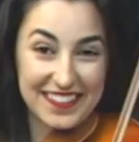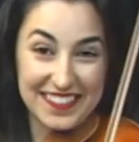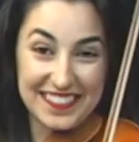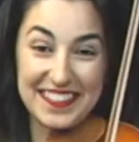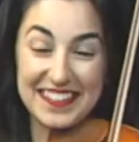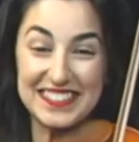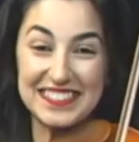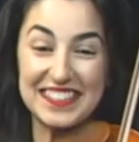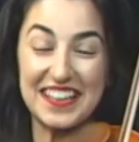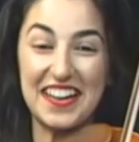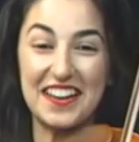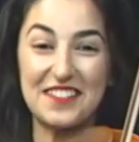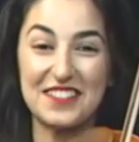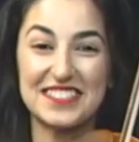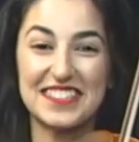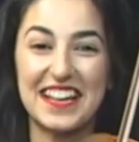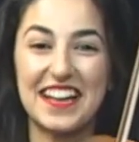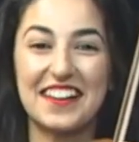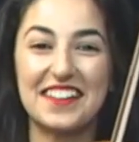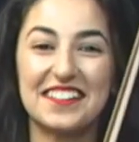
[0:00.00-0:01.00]
this kind of
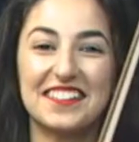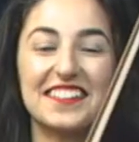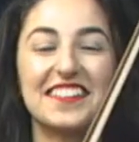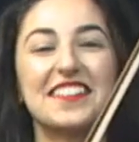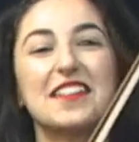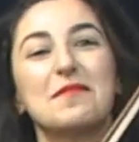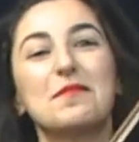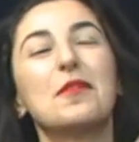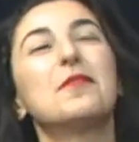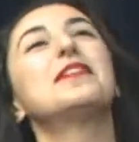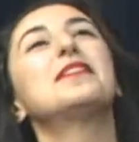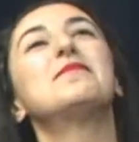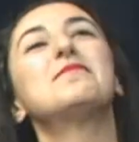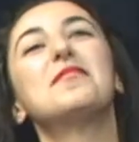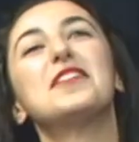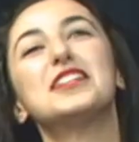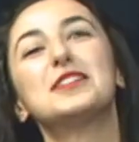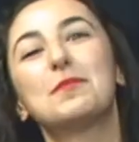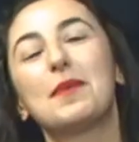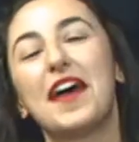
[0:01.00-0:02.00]
sound that probably
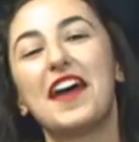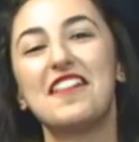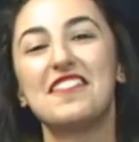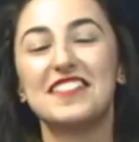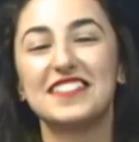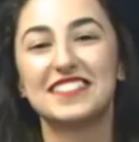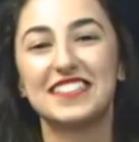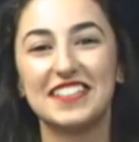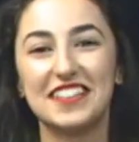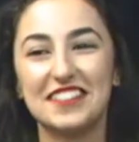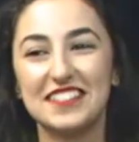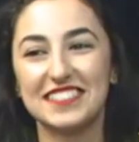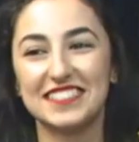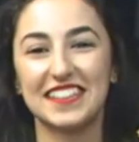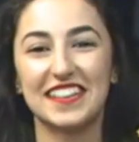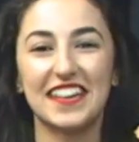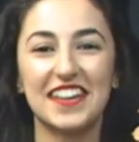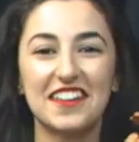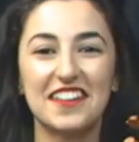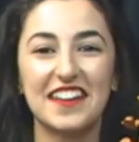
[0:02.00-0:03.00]
most parents are used to
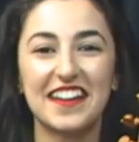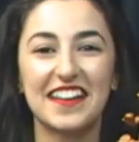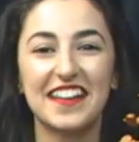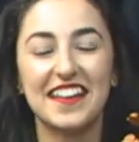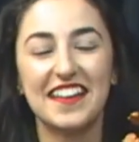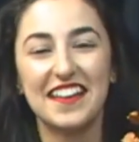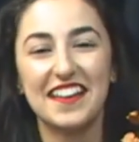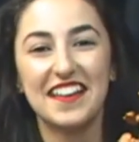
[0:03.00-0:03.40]
hearing